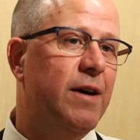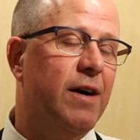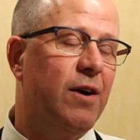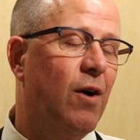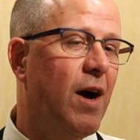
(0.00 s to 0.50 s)
Uh,
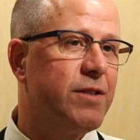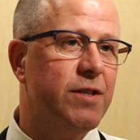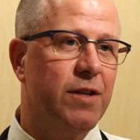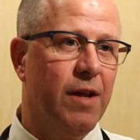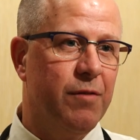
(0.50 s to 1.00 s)
her
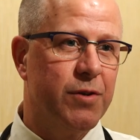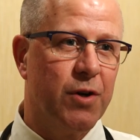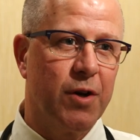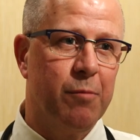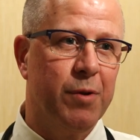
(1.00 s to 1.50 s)
oxygen levels are
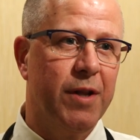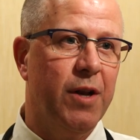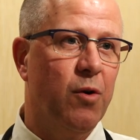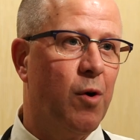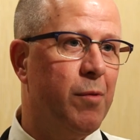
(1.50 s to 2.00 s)
completely
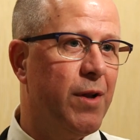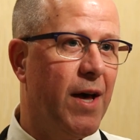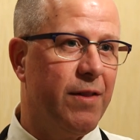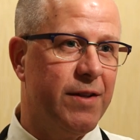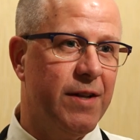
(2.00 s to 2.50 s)
normal now
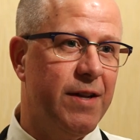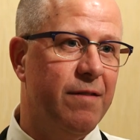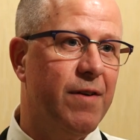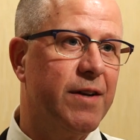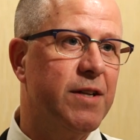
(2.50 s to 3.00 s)
that the
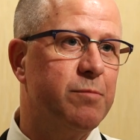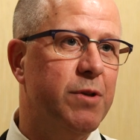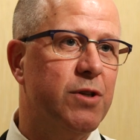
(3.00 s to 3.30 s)
defect has been